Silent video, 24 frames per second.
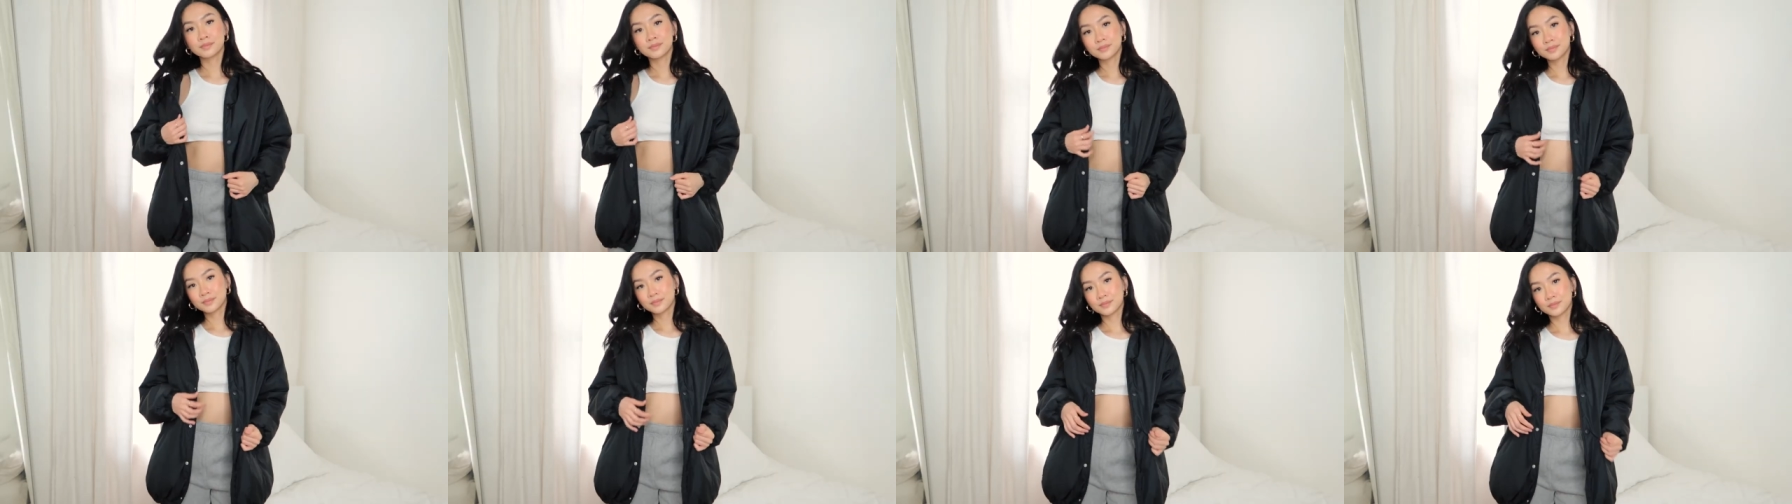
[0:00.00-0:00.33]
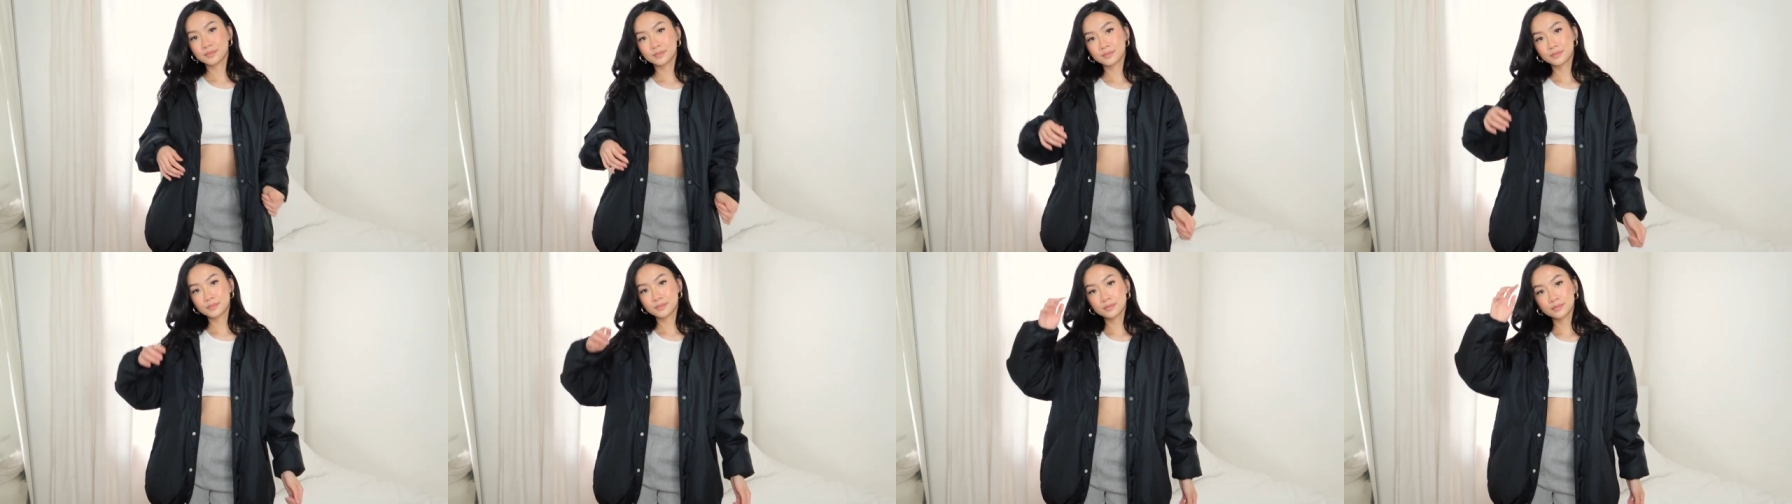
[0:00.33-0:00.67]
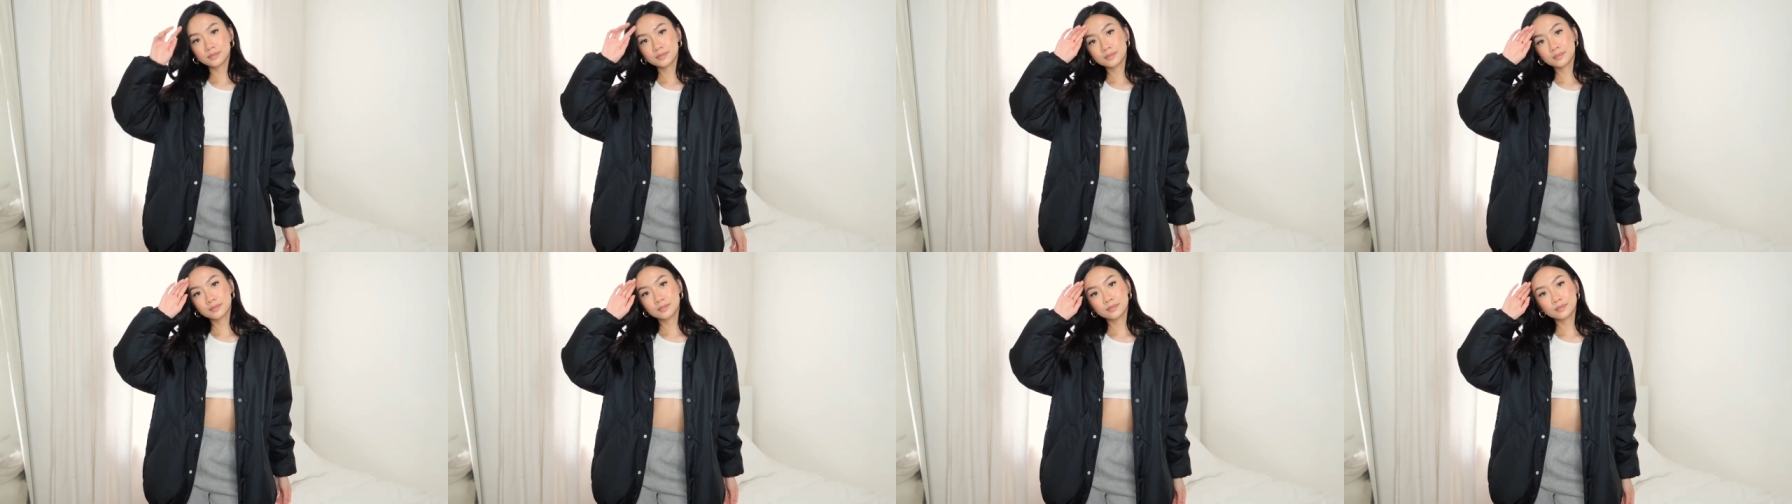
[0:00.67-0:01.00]
that I own
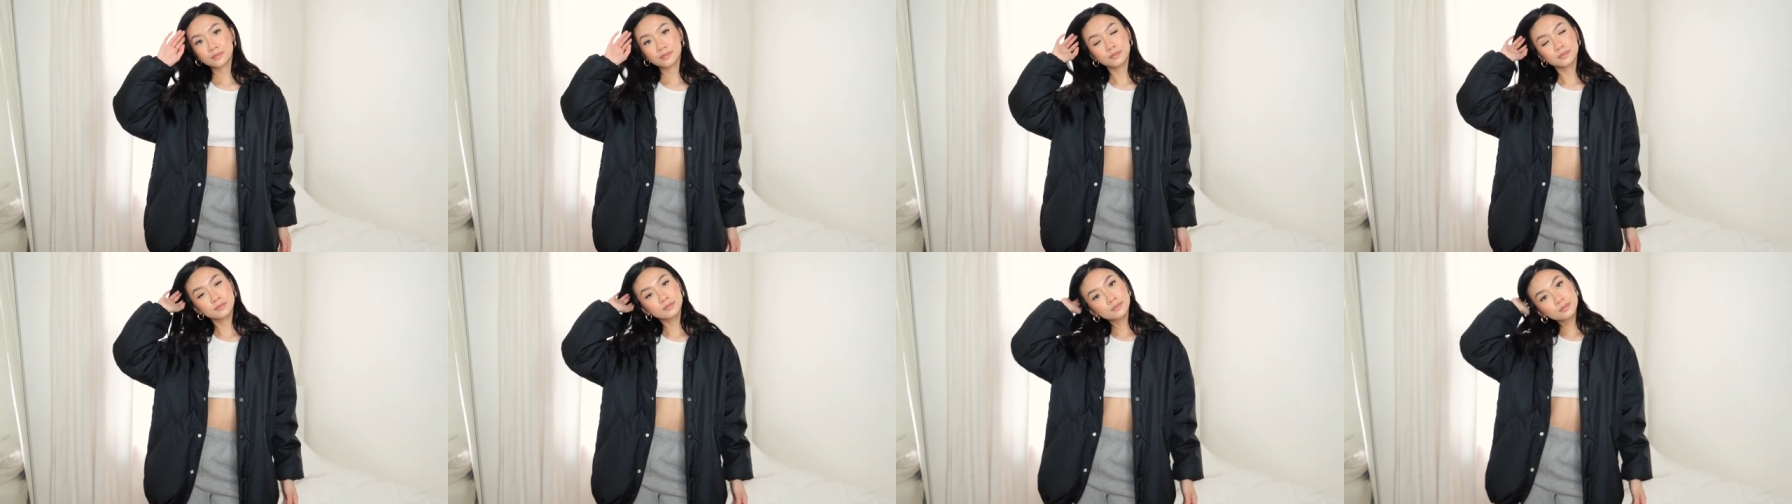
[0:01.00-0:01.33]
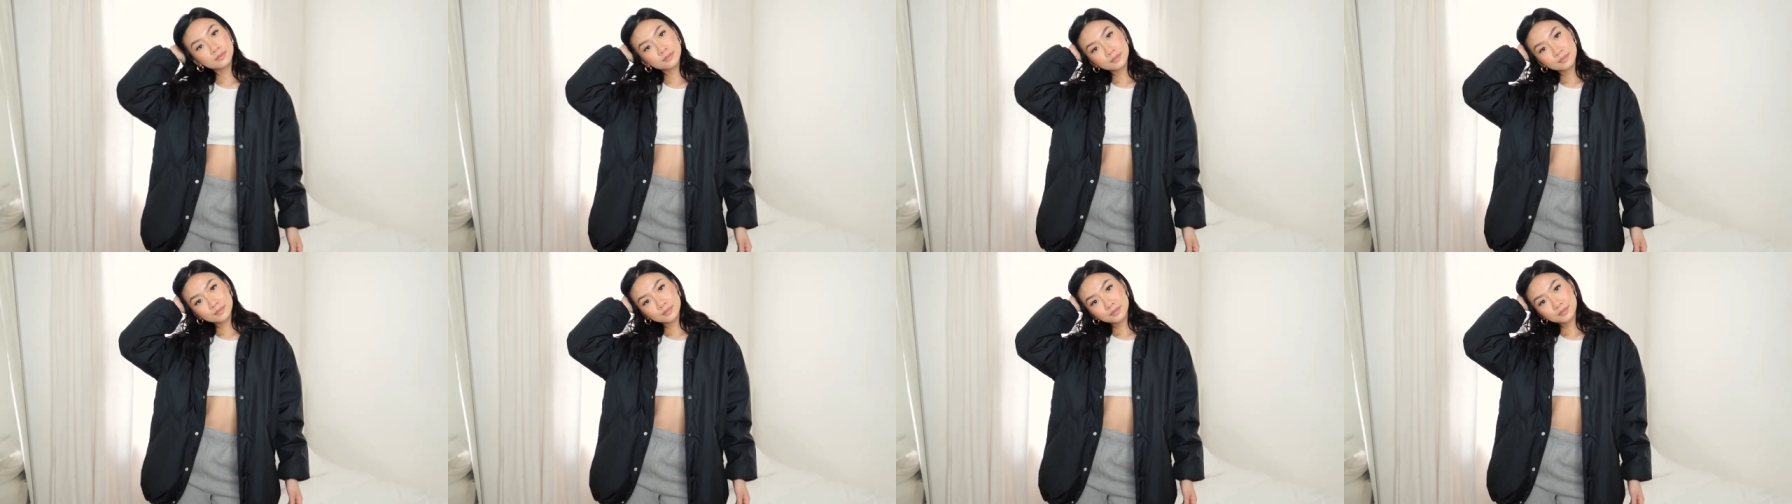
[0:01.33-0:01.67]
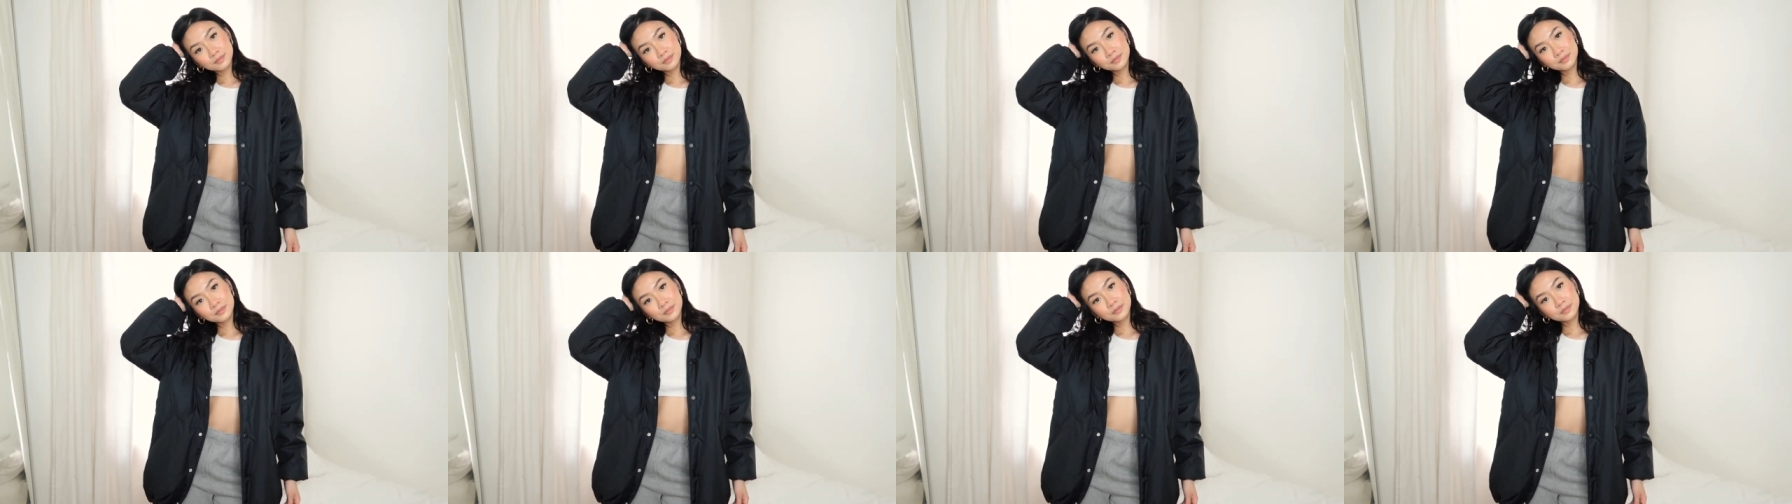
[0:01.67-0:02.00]
because it just has a very